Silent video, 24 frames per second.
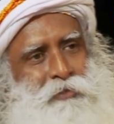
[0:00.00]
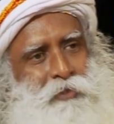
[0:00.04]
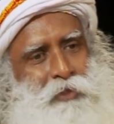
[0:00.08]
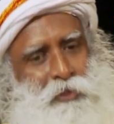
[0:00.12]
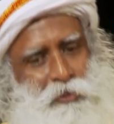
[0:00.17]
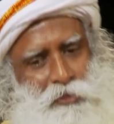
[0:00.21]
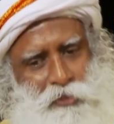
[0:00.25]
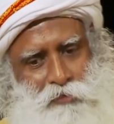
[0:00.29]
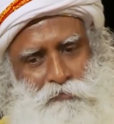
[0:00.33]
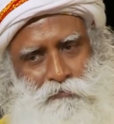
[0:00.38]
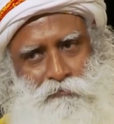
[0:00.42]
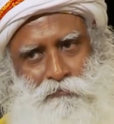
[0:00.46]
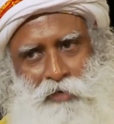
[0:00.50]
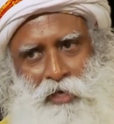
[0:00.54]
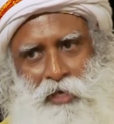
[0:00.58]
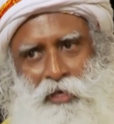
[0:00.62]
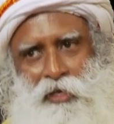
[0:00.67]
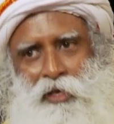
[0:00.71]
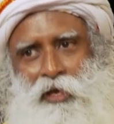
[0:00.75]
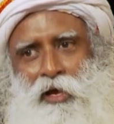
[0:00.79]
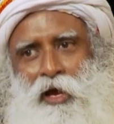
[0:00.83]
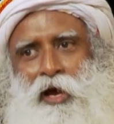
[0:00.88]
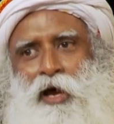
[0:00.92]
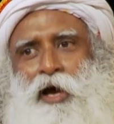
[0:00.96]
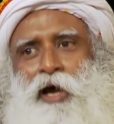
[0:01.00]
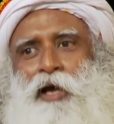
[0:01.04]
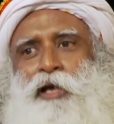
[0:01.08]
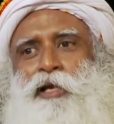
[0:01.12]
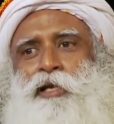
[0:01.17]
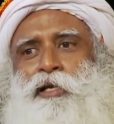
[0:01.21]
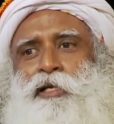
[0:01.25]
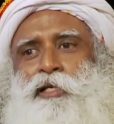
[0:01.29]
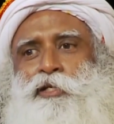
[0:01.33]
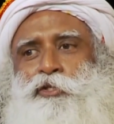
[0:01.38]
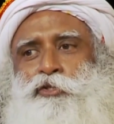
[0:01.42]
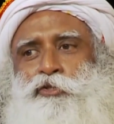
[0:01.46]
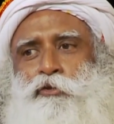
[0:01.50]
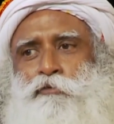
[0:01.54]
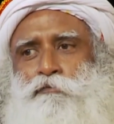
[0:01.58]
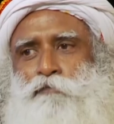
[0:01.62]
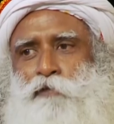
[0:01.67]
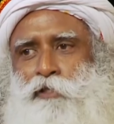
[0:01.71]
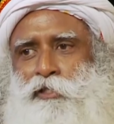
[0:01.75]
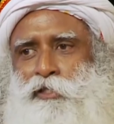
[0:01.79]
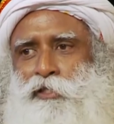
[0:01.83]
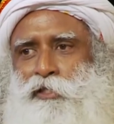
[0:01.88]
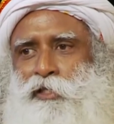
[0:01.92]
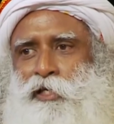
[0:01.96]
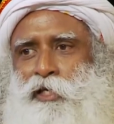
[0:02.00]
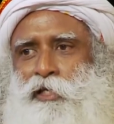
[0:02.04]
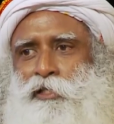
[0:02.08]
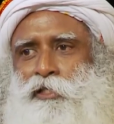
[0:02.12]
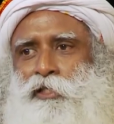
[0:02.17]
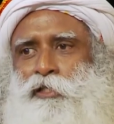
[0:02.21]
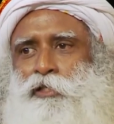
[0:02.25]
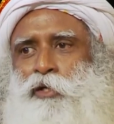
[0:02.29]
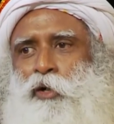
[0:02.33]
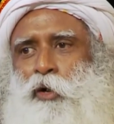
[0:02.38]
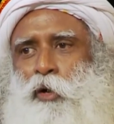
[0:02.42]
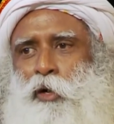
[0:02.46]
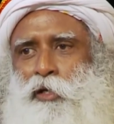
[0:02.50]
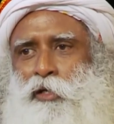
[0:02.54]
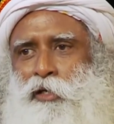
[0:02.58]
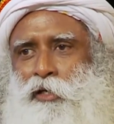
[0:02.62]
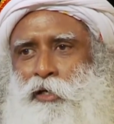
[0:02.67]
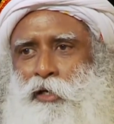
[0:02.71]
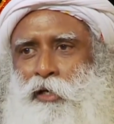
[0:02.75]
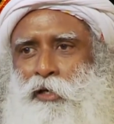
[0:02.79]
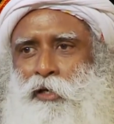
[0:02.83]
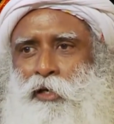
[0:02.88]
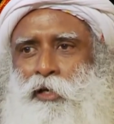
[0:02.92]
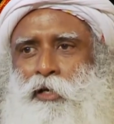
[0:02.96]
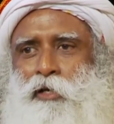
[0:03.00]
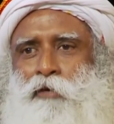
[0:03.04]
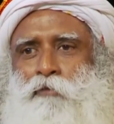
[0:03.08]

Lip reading: It's a very highly sophisticated order